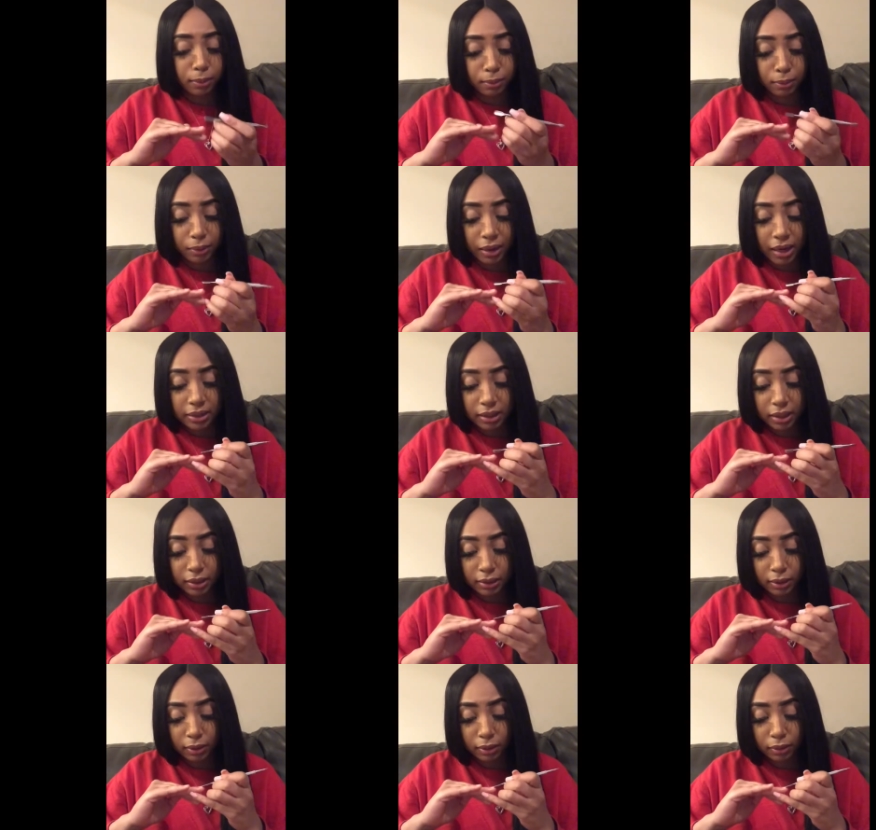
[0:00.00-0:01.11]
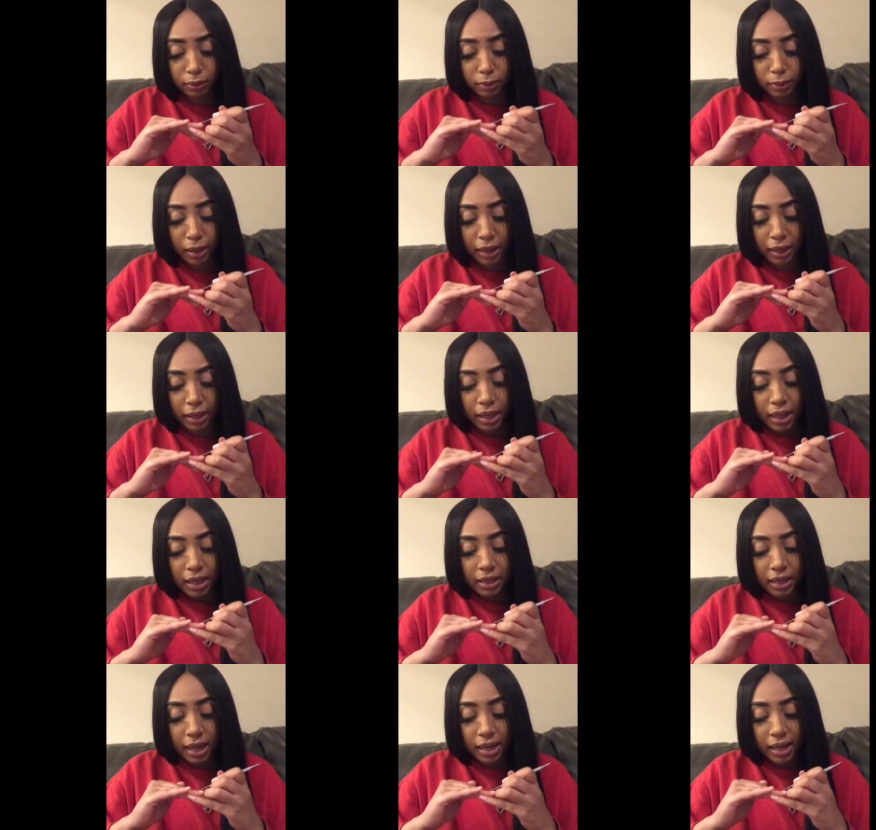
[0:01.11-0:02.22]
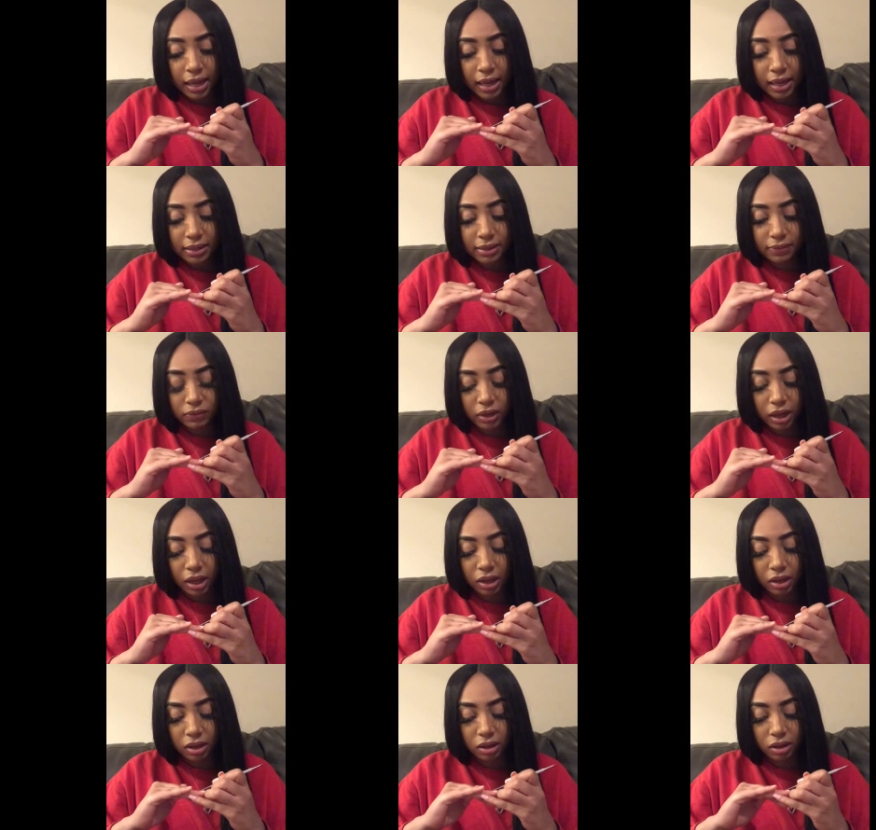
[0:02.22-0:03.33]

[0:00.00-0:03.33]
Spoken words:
When I say so long, like they last for like,